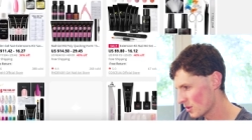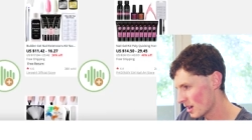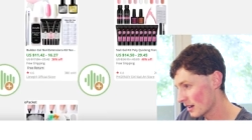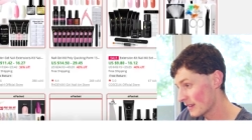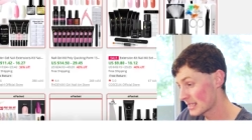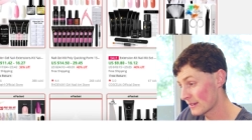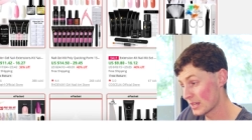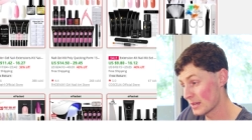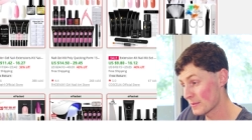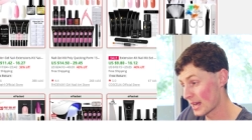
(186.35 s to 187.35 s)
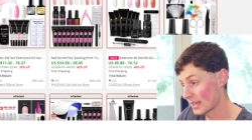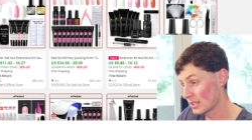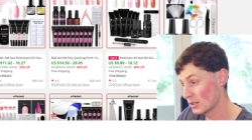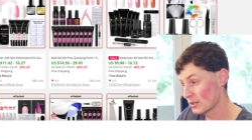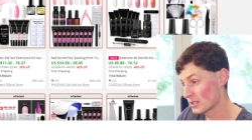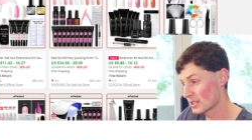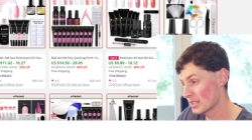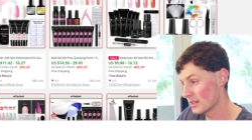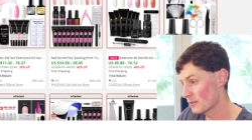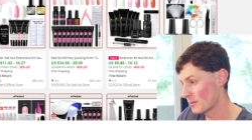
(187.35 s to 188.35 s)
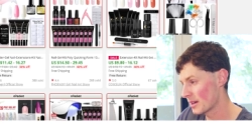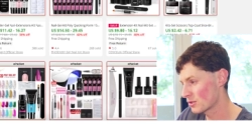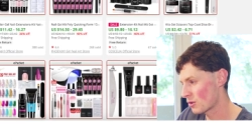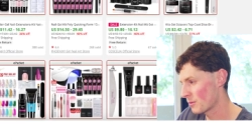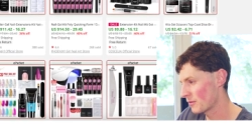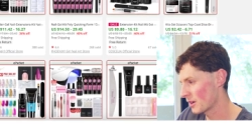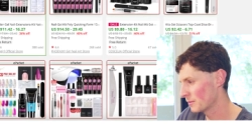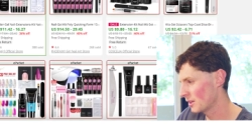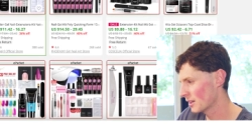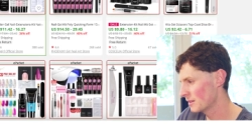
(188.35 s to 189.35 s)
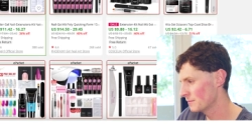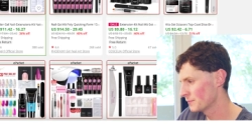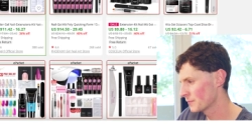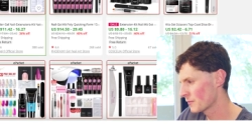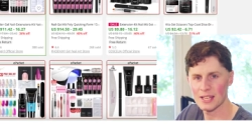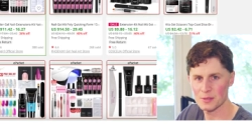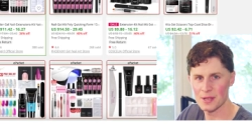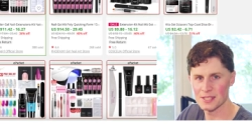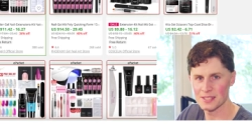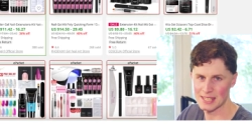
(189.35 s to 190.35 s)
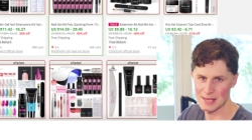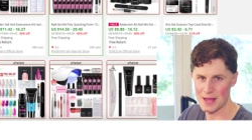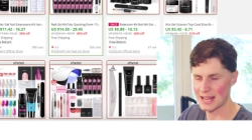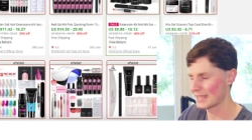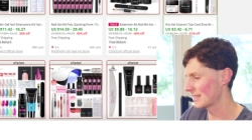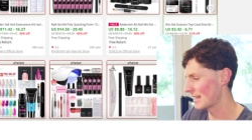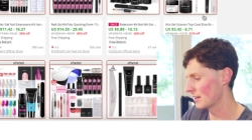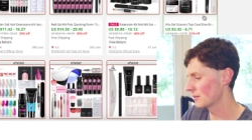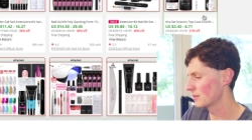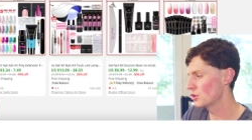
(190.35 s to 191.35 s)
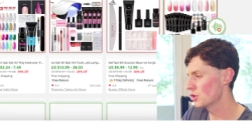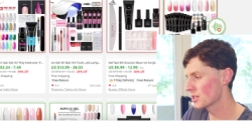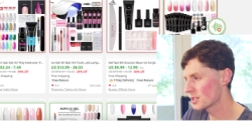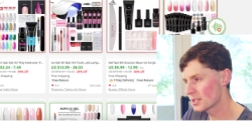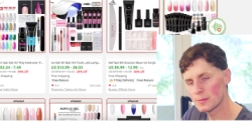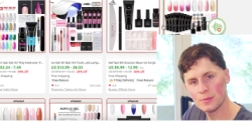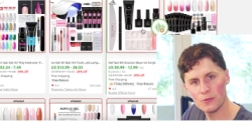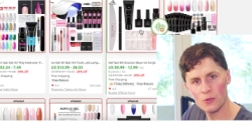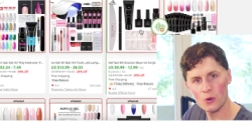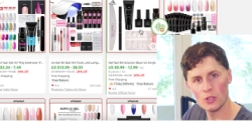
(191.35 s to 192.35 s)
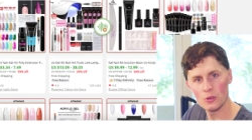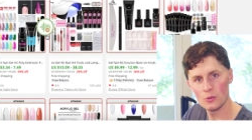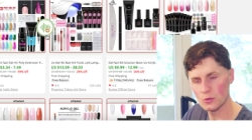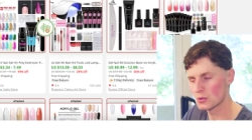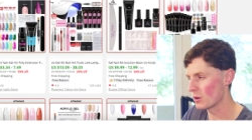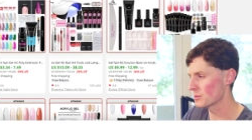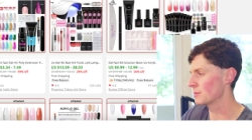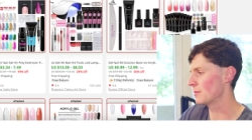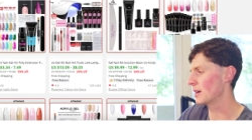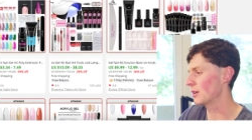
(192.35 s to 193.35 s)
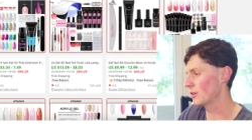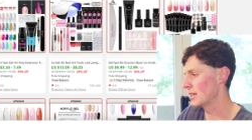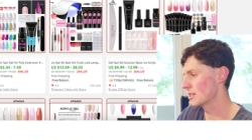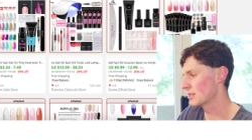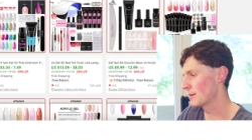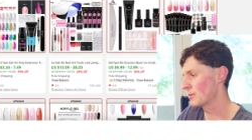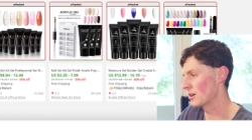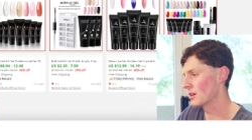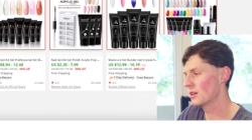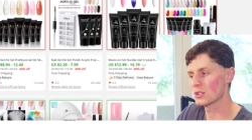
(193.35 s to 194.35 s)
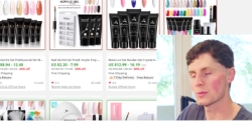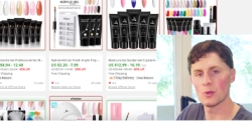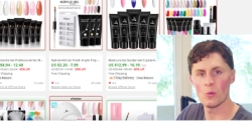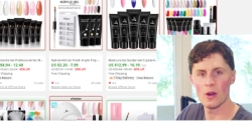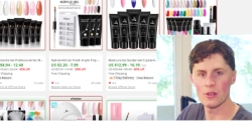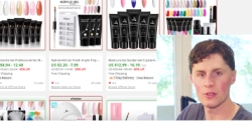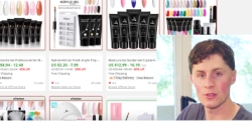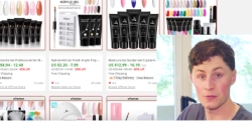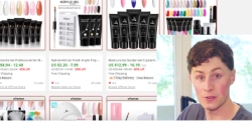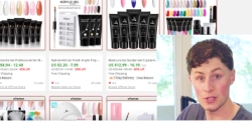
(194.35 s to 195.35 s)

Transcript: none of these have ePacket. You can see from my Dropify plugin, but that's basically the ePacket there. Just before you drop some money on eSniper, just be wary that the